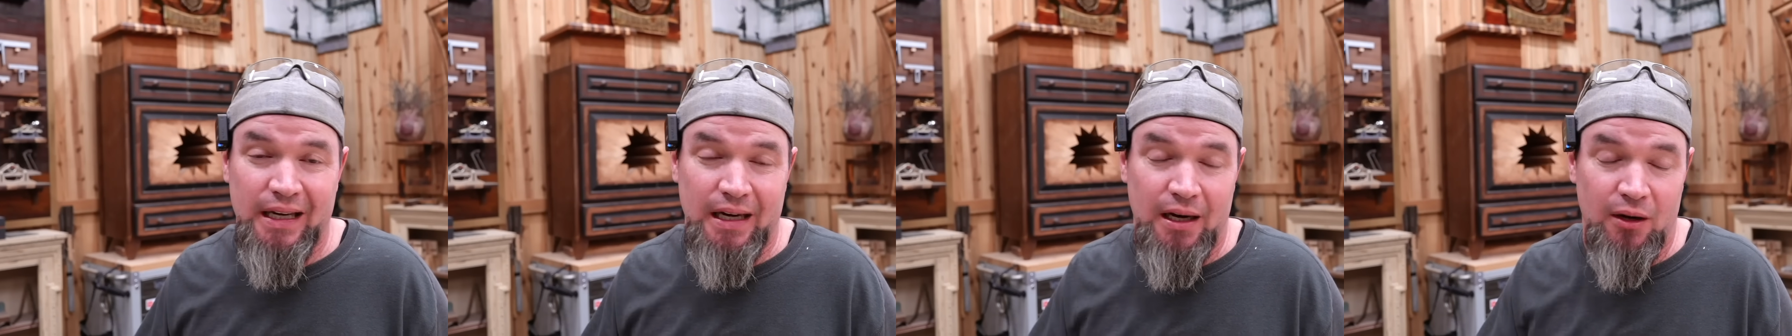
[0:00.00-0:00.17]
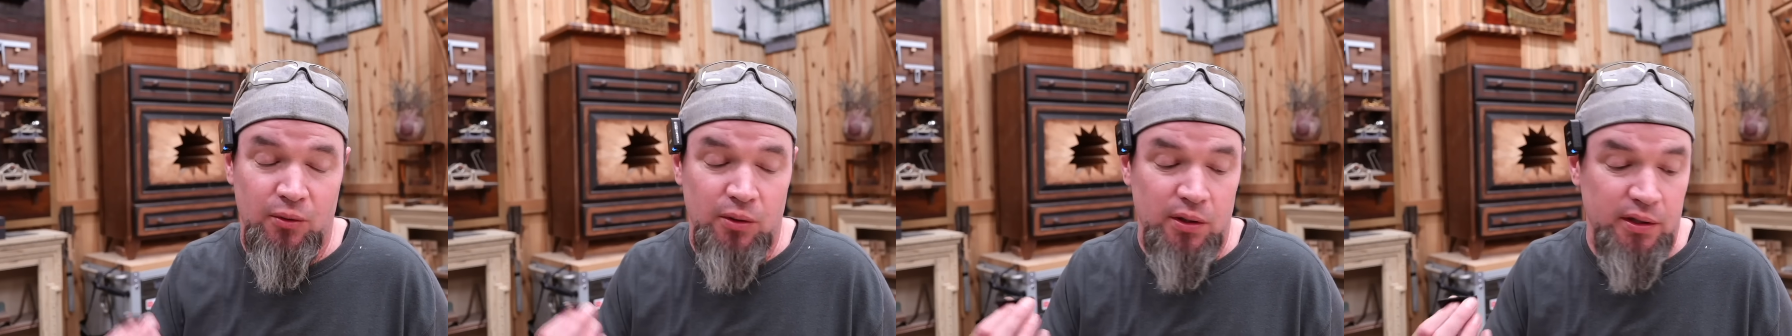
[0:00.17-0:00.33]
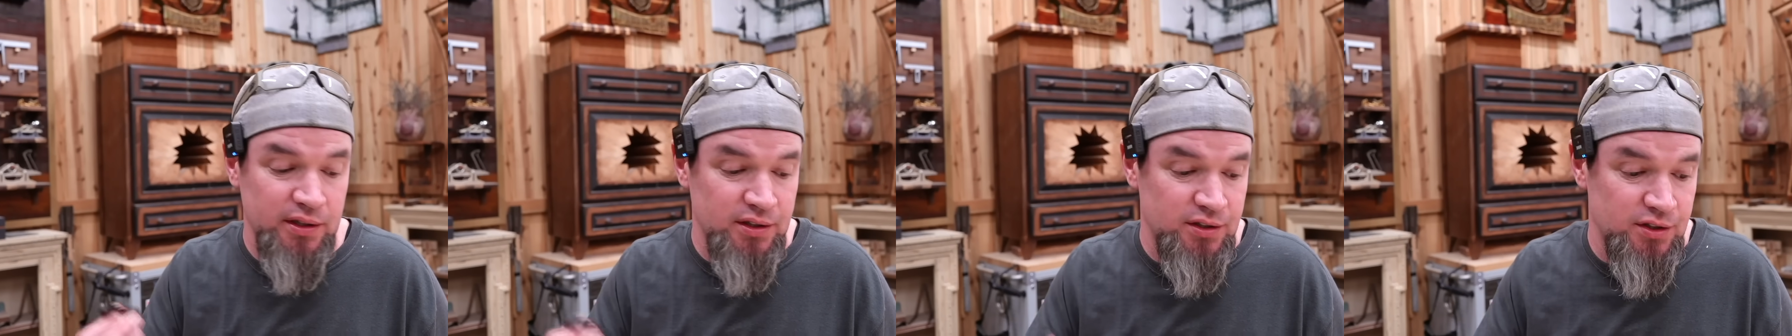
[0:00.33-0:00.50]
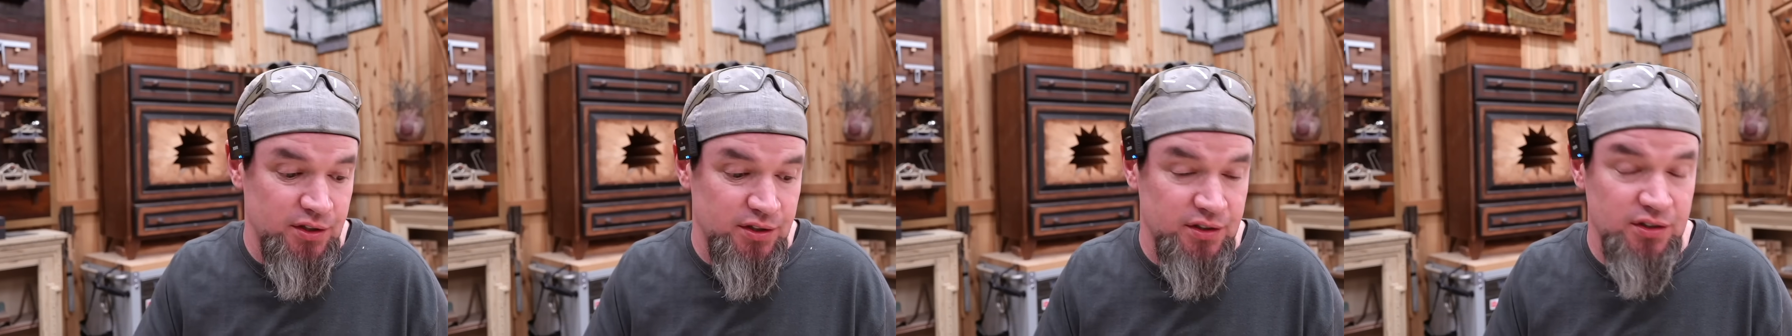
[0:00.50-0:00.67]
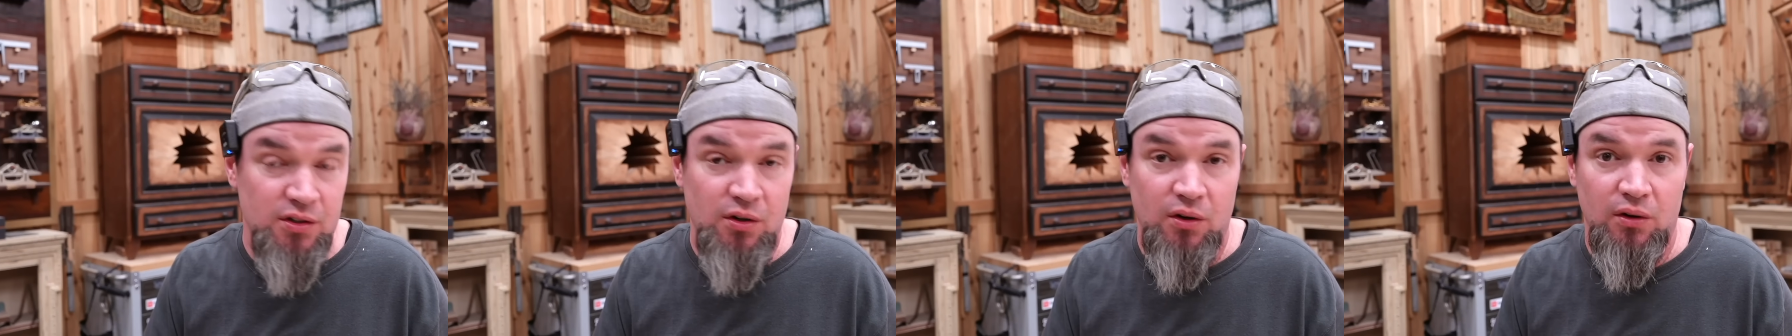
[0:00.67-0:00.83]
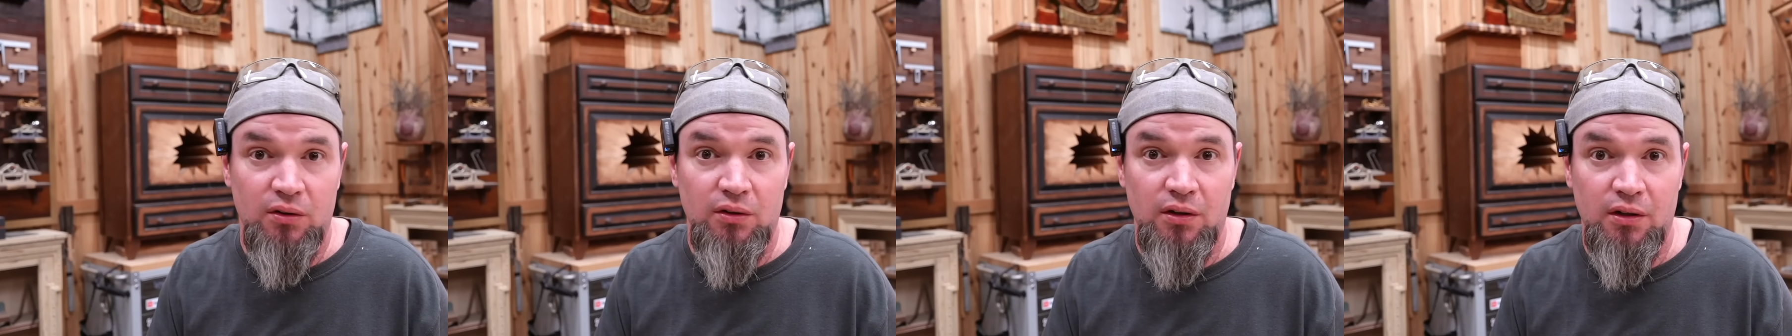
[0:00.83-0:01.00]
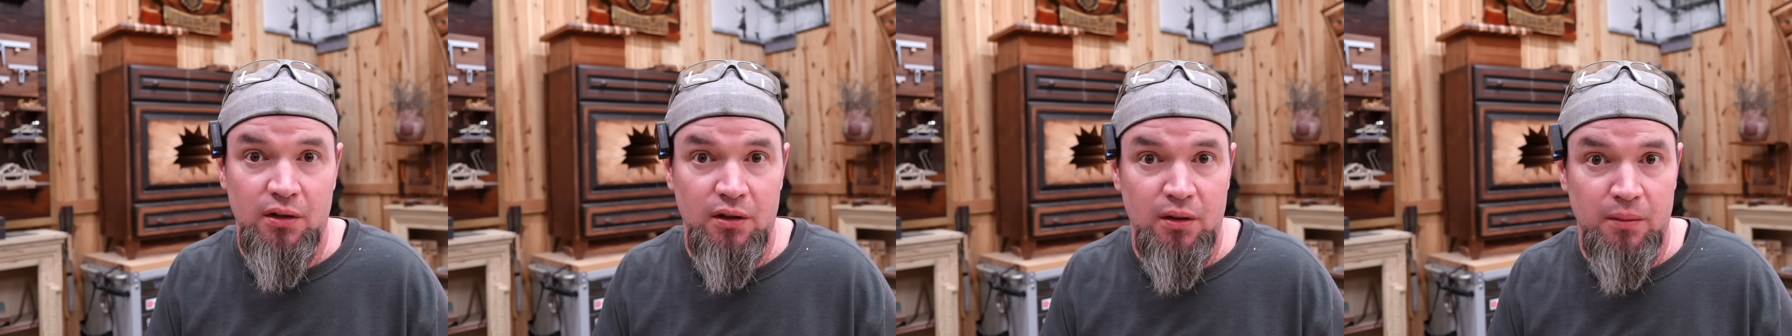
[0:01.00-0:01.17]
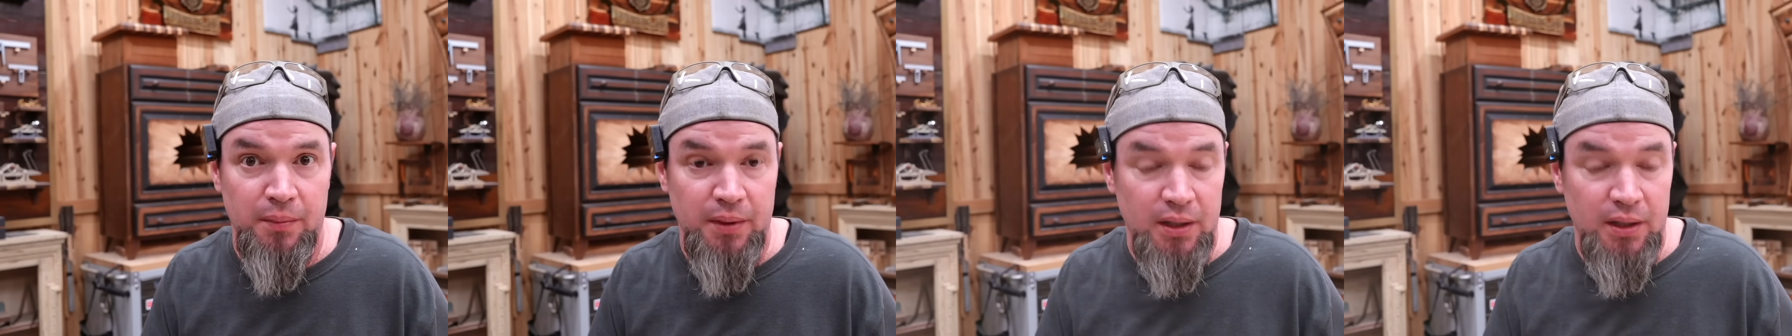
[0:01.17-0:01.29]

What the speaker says: I really should start looking them